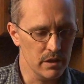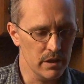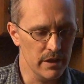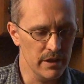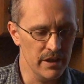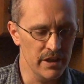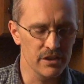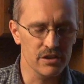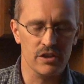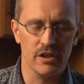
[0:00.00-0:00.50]

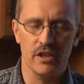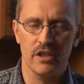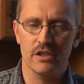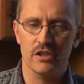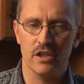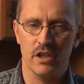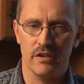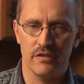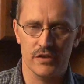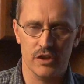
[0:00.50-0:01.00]

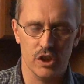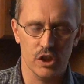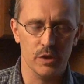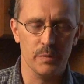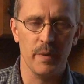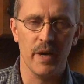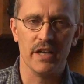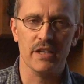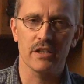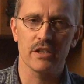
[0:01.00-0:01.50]
incidence of
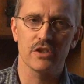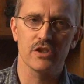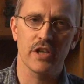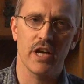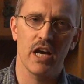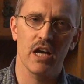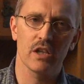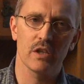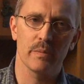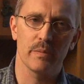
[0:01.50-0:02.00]
suspected
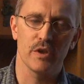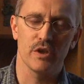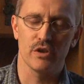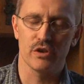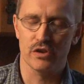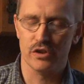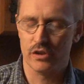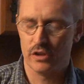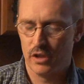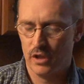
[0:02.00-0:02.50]
child
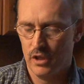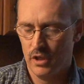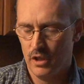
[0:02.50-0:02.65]
abuse,